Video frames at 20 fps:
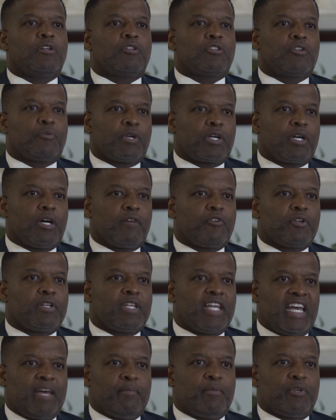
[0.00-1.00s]
to recover
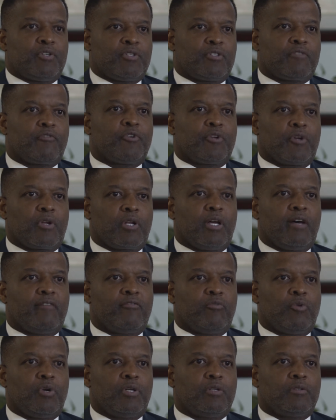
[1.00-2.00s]
damages for your
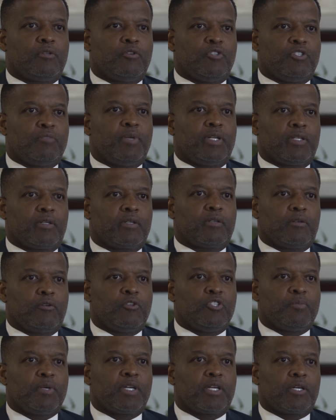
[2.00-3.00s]
loved one who's been